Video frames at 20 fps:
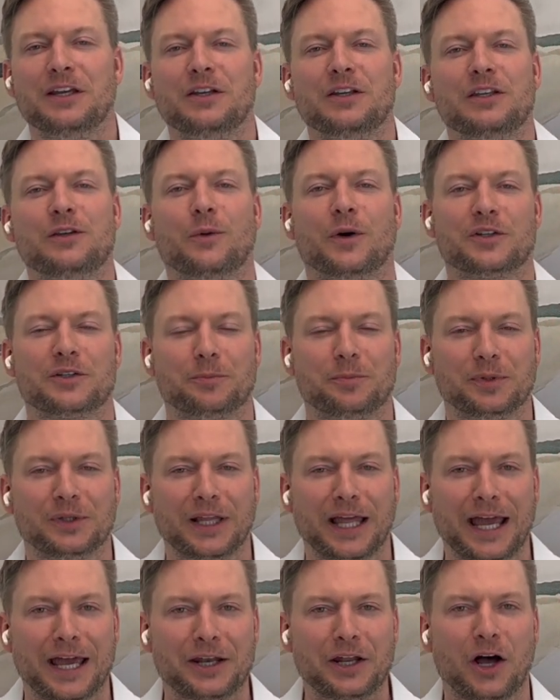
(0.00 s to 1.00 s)
you want to
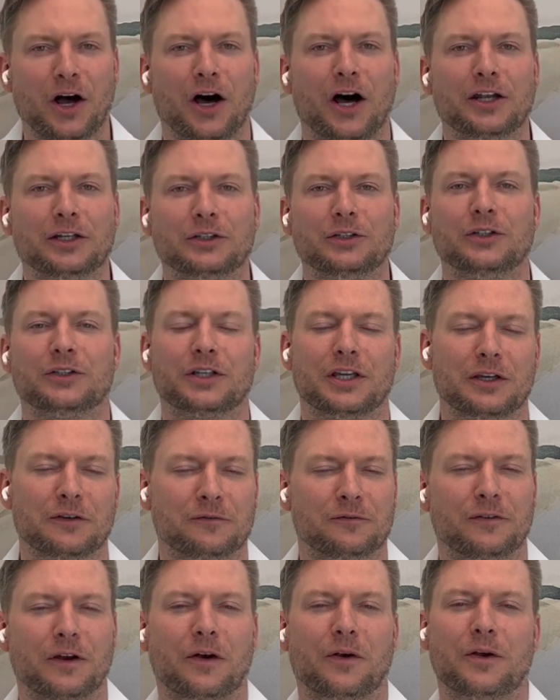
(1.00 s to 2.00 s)
plan on looking
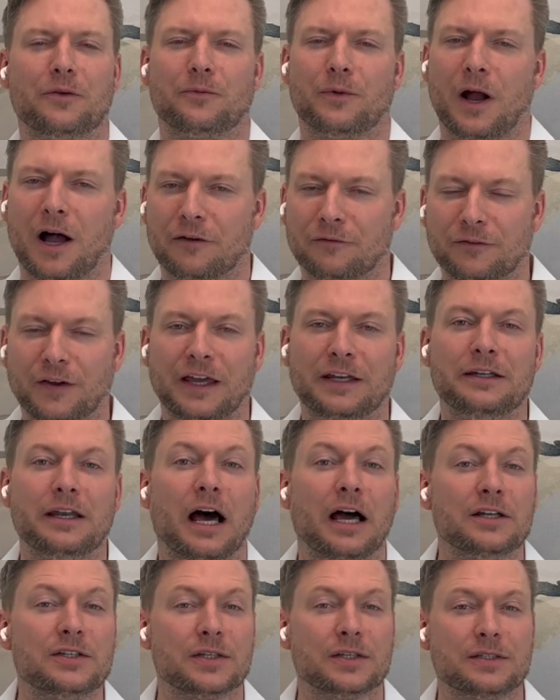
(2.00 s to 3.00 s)
very rough and
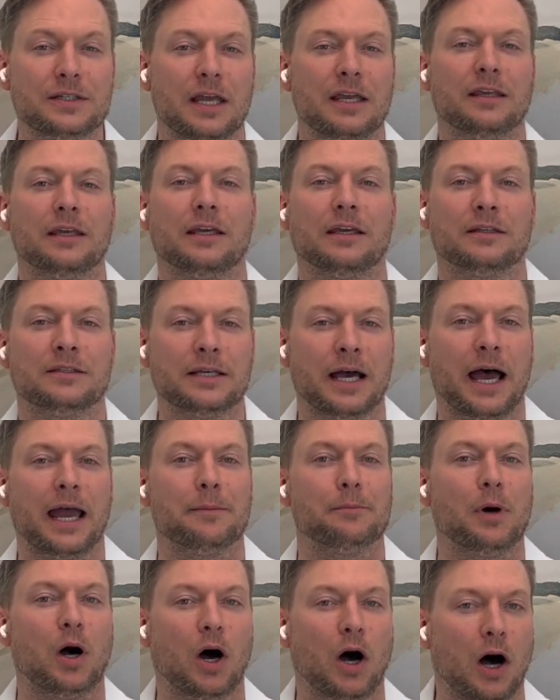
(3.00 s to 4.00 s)
not just taking
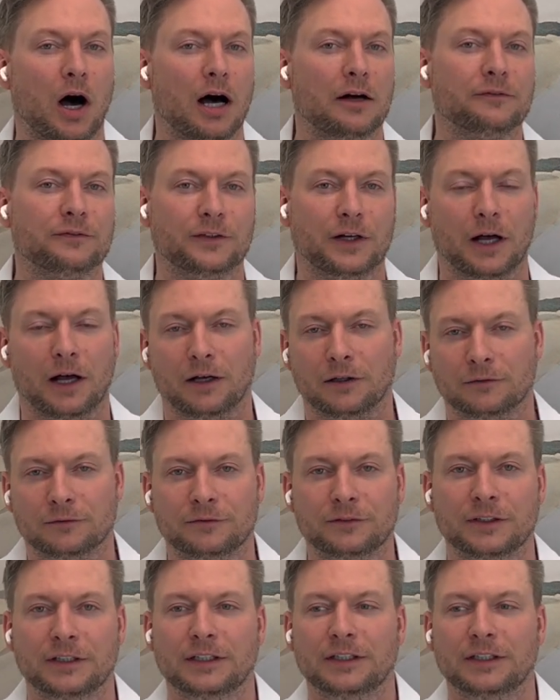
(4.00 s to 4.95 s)
time off of